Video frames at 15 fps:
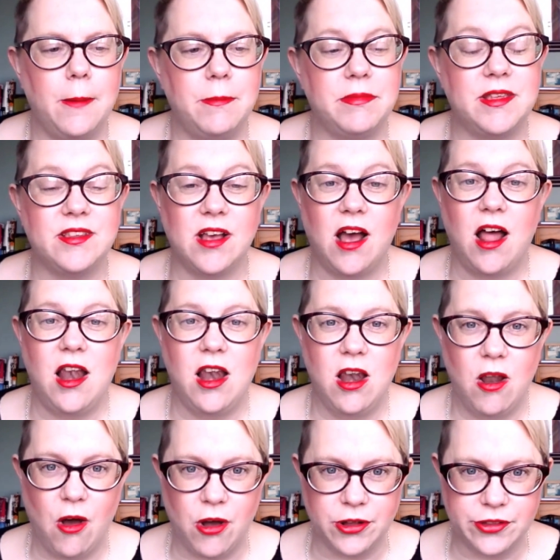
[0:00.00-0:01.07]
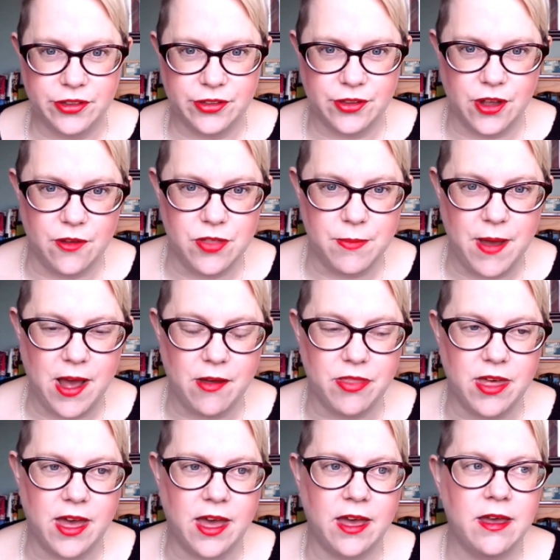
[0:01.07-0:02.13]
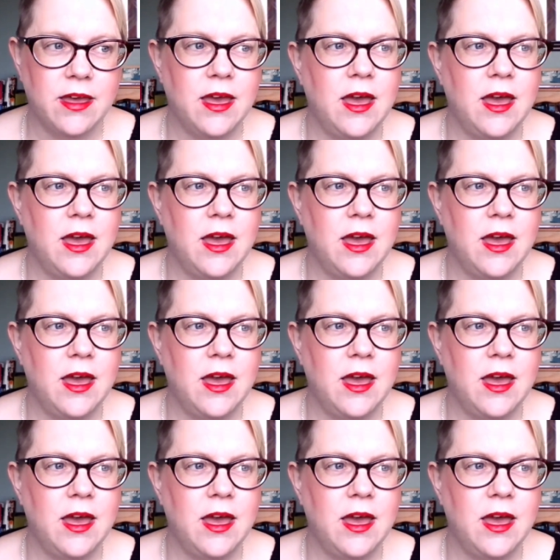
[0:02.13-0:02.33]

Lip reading: There's a lot of them out there,